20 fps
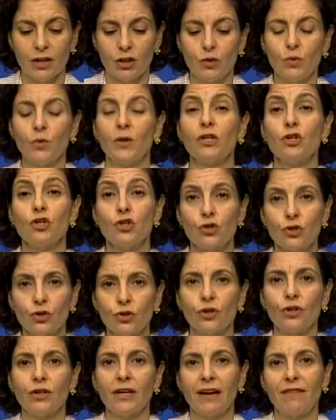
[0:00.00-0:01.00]
to
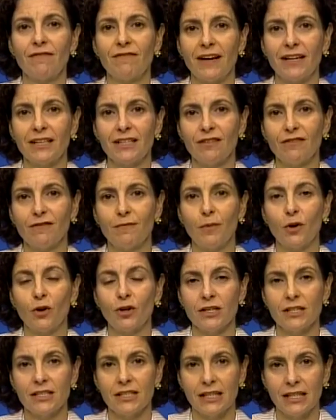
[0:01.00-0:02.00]
ensure effective
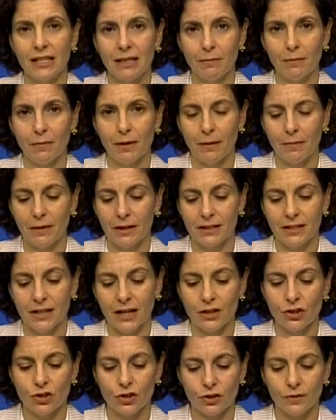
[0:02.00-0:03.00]
policy
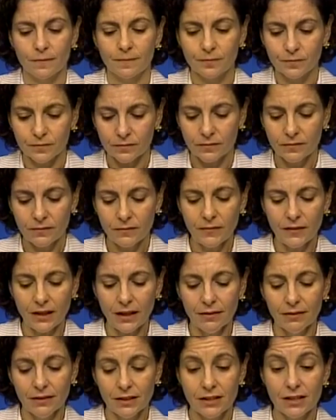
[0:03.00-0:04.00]
implementation.
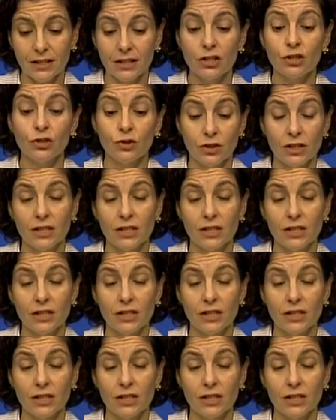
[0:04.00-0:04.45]
This is to